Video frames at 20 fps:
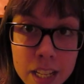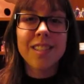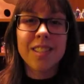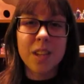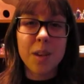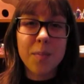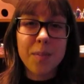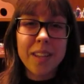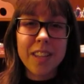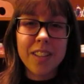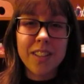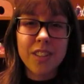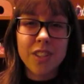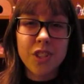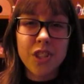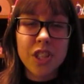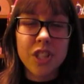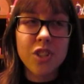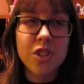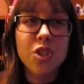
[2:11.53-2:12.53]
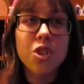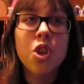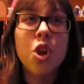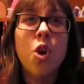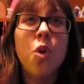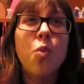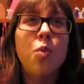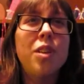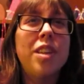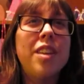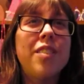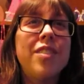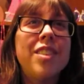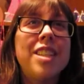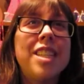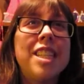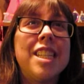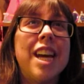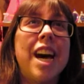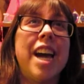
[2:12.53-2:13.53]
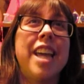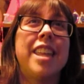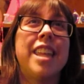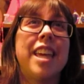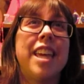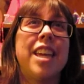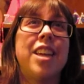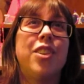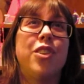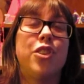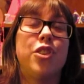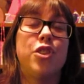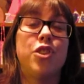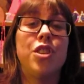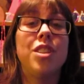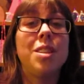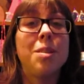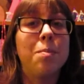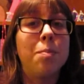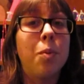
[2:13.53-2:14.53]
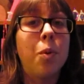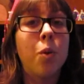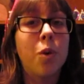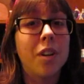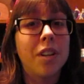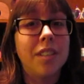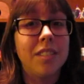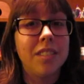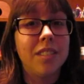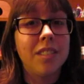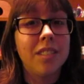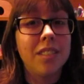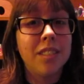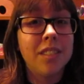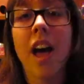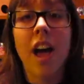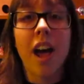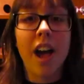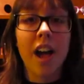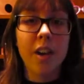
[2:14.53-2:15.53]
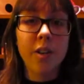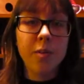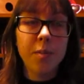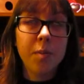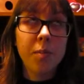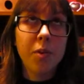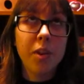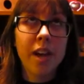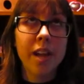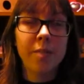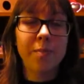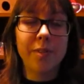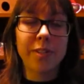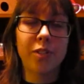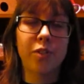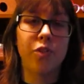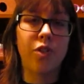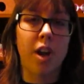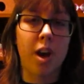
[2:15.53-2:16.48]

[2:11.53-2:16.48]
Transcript: Some English teachers will even deny that English is important. I remember I had Mr.